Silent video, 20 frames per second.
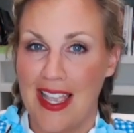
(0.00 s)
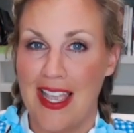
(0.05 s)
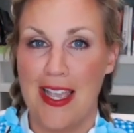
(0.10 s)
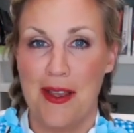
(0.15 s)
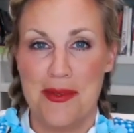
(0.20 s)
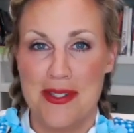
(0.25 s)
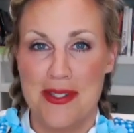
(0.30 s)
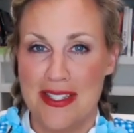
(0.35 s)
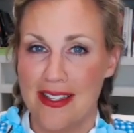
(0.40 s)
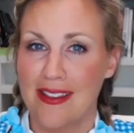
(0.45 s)

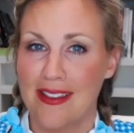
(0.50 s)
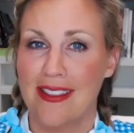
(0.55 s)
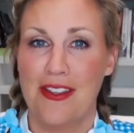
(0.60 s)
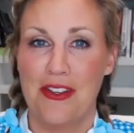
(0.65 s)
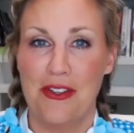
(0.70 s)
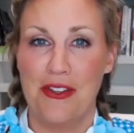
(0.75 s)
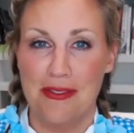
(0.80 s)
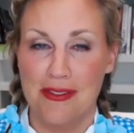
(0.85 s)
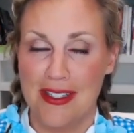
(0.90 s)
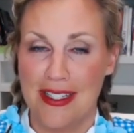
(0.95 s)

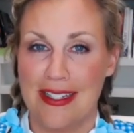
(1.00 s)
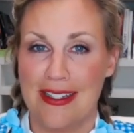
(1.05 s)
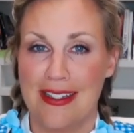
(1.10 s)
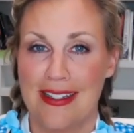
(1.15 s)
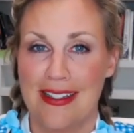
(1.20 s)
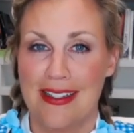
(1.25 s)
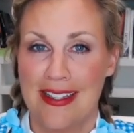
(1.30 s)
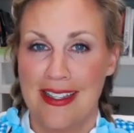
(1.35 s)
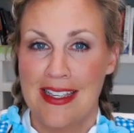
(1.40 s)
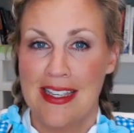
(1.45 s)
Absolutely.
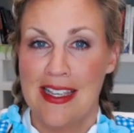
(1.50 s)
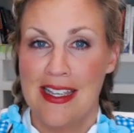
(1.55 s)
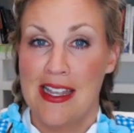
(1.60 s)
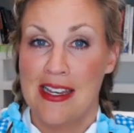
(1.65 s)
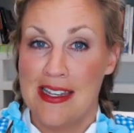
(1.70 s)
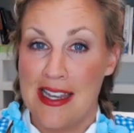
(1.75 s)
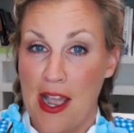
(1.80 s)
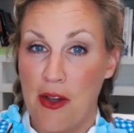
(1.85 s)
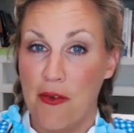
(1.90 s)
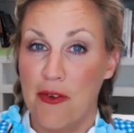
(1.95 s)

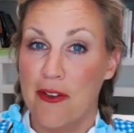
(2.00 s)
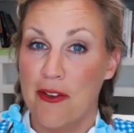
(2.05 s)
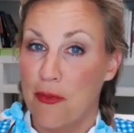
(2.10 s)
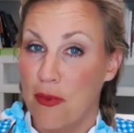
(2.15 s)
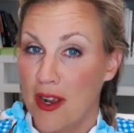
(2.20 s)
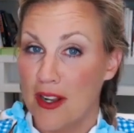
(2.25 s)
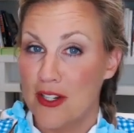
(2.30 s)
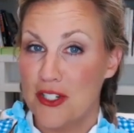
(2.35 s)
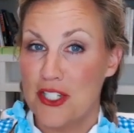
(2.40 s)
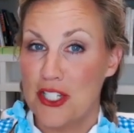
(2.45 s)
Now we've
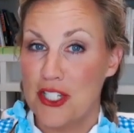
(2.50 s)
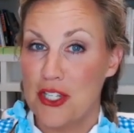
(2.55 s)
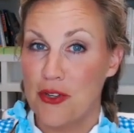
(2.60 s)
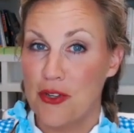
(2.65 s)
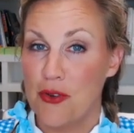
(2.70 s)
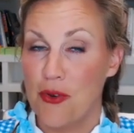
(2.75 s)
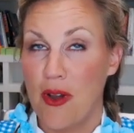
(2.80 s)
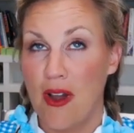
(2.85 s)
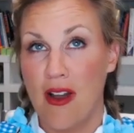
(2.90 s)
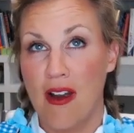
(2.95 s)
brought to
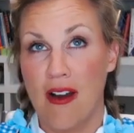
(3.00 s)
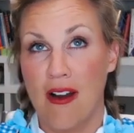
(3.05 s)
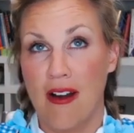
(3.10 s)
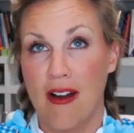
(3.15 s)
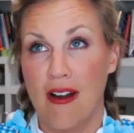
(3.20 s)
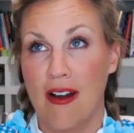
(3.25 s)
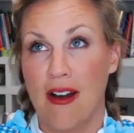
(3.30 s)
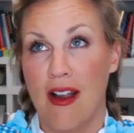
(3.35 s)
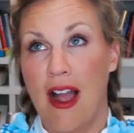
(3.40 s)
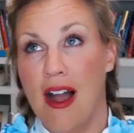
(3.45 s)
you
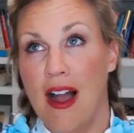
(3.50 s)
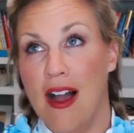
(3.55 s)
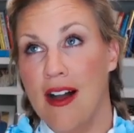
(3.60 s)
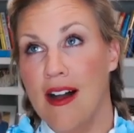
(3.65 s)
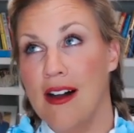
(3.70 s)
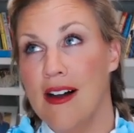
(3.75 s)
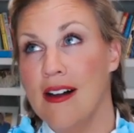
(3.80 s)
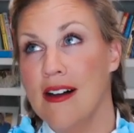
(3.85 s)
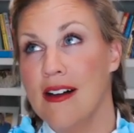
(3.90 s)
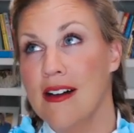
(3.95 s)
our
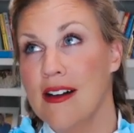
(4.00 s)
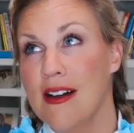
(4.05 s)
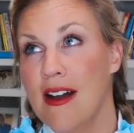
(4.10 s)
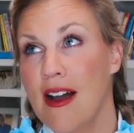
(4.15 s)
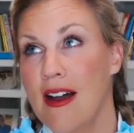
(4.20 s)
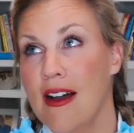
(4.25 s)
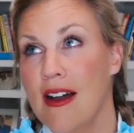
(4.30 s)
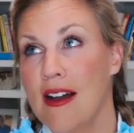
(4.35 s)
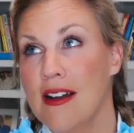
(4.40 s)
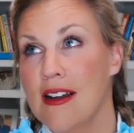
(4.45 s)
uh,
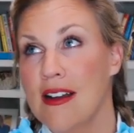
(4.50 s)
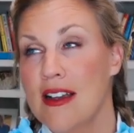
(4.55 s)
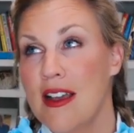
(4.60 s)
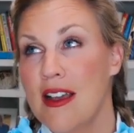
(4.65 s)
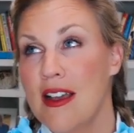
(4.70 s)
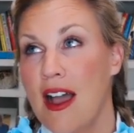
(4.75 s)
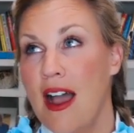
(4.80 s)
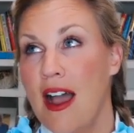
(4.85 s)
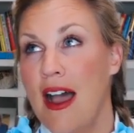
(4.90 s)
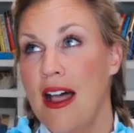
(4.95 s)

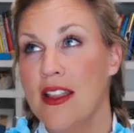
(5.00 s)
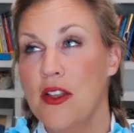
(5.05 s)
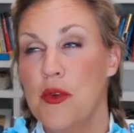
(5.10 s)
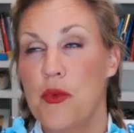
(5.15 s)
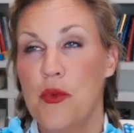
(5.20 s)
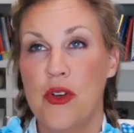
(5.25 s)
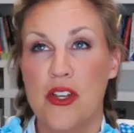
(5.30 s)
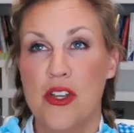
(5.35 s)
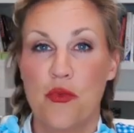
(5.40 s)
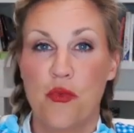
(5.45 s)

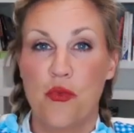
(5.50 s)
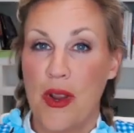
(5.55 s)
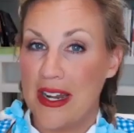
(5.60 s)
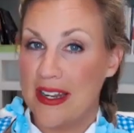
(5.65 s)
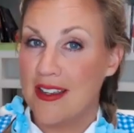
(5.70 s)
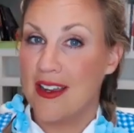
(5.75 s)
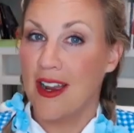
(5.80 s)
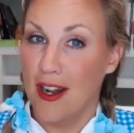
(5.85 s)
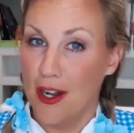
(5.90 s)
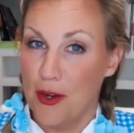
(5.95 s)
Hollywood red
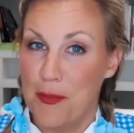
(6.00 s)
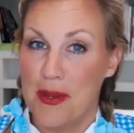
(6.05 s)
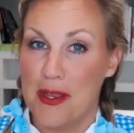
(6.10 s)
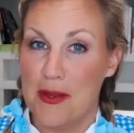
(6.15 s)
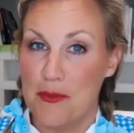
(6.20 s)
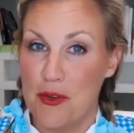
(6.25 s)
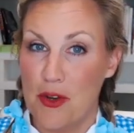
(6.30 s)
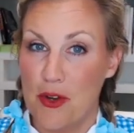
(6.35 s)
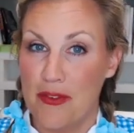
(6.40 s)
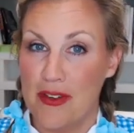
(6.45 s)
carpet
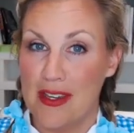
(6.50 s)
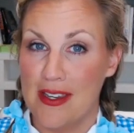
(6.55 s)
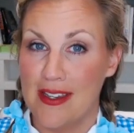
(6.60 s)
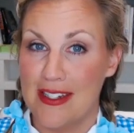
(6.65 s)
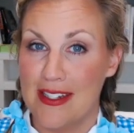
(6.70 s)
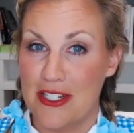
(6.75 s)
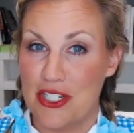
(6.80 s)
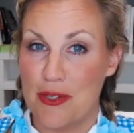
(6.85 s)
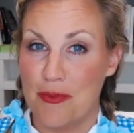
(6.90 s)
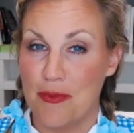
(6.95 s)
movie
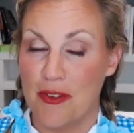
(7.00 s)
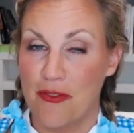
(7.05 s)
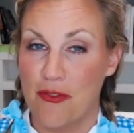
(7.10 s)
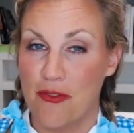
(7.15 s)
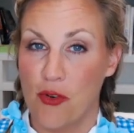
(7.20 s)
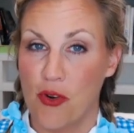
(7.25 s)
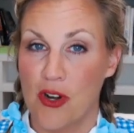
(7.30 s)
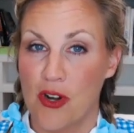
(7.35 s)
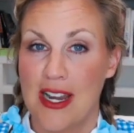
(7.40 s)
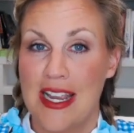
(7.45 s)
edition
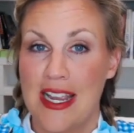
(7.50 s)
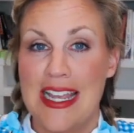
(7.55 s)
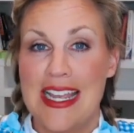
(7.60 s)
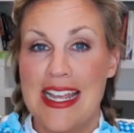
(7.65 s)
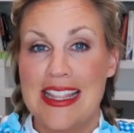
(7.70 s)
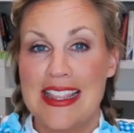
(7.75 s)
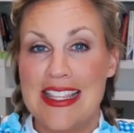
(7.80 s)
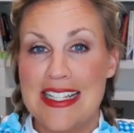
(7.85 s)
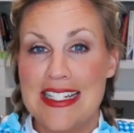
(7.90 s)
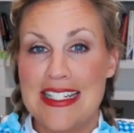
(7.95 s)
before.
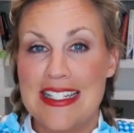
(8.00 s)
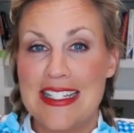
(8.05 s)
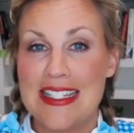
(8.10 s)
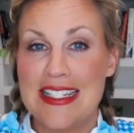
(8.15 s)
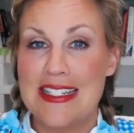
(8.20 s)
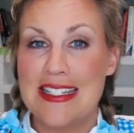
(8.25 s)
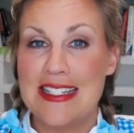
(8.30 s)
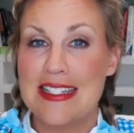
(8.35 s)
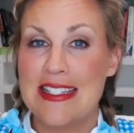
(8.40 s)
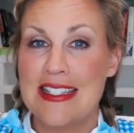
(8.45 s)
This
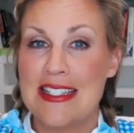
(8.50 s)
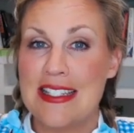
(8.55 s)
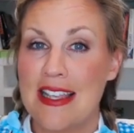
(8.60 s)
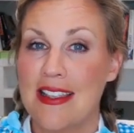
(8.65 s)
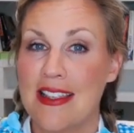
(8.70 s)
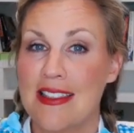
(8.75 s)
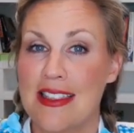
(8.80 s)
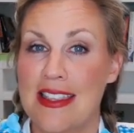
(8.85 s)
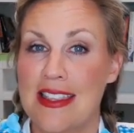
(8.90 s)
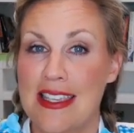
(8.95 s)
is
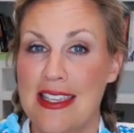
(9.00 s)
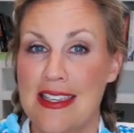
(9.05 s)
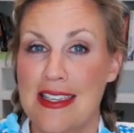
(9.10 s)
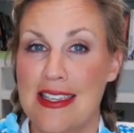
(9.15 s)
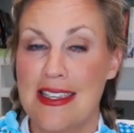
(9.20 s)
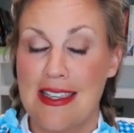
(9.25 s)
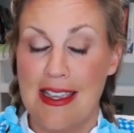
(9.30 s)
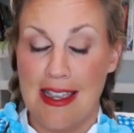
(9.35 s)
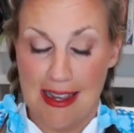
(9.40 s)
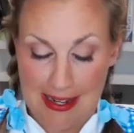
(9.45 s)

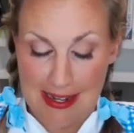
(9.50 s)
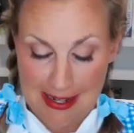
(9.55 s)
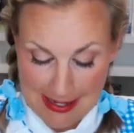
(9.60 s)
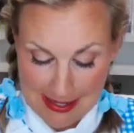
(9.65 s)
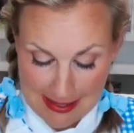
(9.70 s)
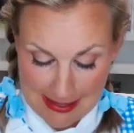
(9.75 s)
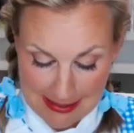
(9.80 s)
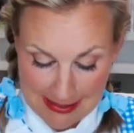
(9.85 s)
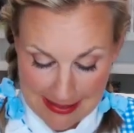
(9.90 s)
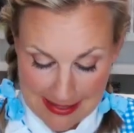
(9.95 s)
the
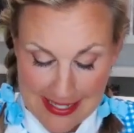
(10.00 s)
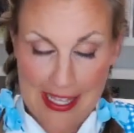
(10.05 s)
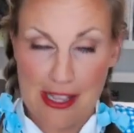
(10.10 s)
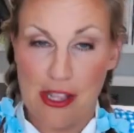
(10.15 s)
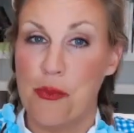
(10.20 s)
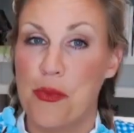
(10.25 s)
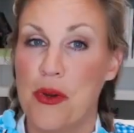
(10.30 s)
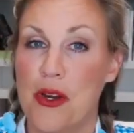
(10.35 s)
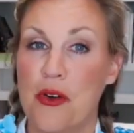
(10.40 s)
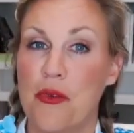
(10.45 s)
uh,
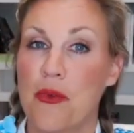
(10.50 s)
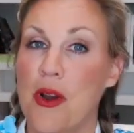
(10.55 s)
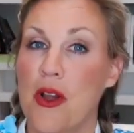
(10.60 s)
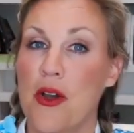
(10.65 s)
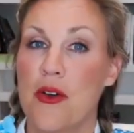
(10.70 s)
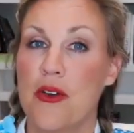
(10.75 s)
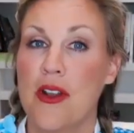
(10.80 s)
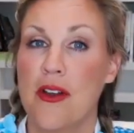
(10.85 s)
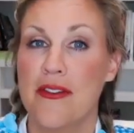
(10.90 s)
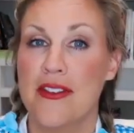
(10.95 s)
yellow brick
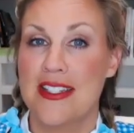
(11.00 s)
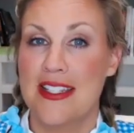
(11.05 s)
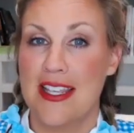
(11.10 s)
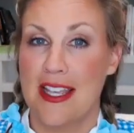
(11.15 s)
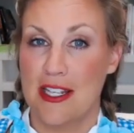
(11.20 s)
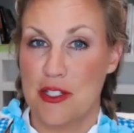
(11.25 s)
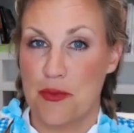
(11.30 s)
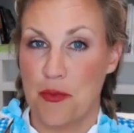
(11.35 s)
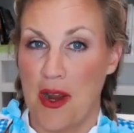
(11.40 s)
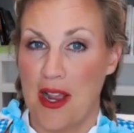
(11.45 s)
road of the
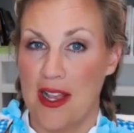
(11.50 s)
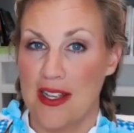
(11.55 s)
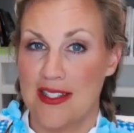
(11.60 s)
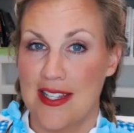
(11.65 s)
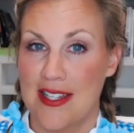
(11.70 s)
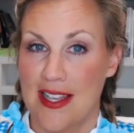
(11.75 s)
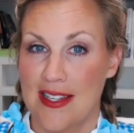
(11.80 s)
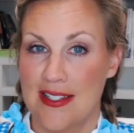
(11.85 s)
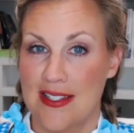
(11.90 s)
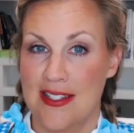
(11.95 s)
sales
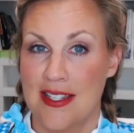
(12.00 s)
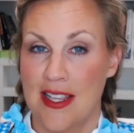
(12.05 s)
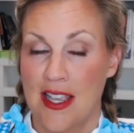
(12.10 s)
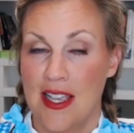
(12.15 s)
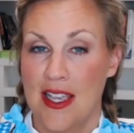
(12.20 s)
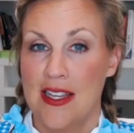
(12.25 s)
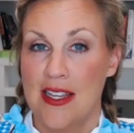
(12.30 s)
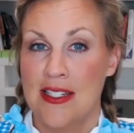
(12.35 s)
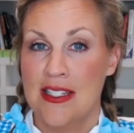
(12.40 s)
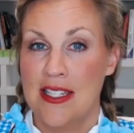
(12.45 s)
process.
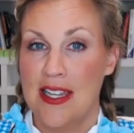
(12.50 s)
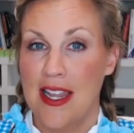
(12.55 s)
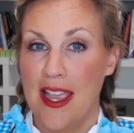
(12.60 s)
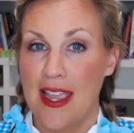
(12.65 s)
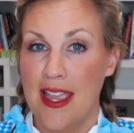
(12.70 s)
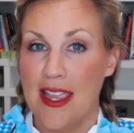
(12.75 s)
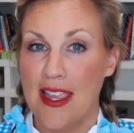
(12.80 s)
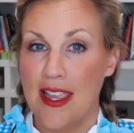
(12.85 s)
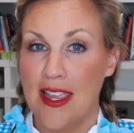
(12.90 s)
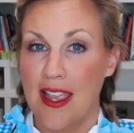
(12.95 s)

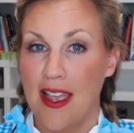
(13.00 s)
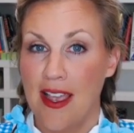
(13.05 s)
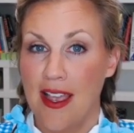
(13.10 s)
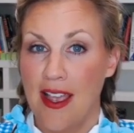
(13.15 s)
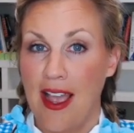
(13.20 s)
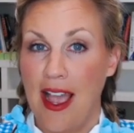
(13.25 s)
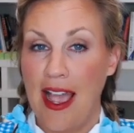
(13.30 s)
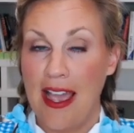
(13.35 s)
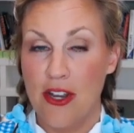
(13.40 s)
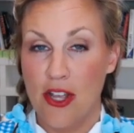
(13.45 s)
Today,
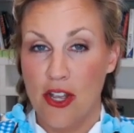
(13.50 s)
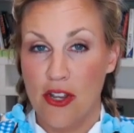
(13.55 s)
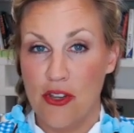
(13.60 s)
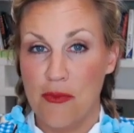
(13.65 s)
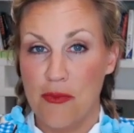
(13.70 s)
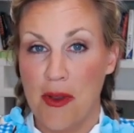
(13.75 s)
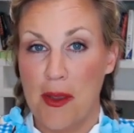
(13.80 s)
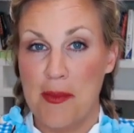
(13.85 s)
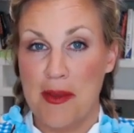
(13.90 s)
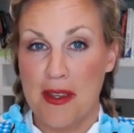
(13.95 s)
I know you
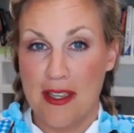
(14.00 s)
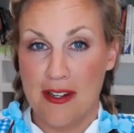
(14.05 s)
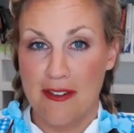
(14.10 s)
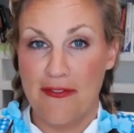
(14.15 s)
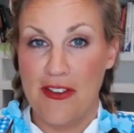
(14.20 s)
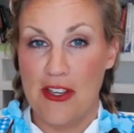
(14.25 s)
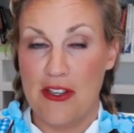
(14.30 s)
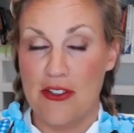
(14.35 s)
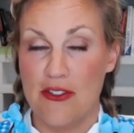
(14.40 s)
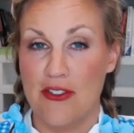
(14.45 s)
might be
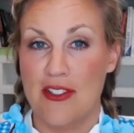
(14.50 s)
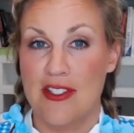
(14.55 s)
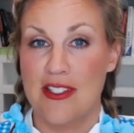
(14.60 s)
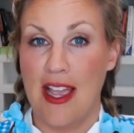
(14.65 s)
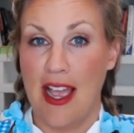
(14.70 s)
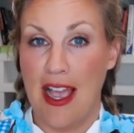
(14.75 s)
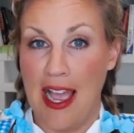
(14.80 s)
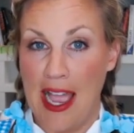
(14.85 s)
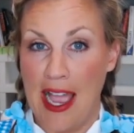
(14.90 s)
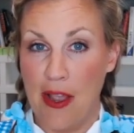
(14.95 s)
confused.
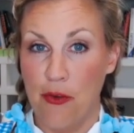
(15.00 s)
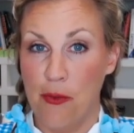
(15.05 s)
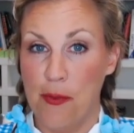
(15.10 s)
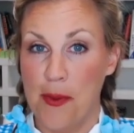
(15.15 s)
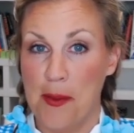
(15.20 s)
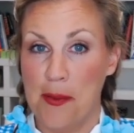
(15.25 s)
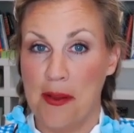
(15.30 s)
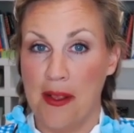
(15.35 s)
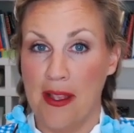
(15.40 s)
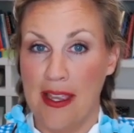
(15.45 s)
I will
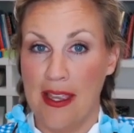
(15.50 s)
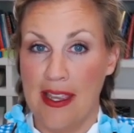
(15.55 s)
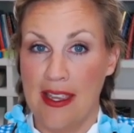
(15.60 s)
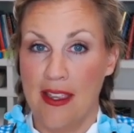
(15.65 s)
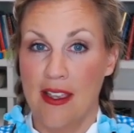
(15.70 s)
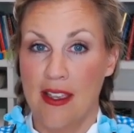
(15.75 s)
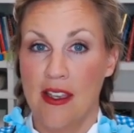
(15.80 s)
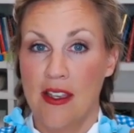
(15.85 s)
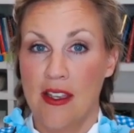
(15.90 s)
be playing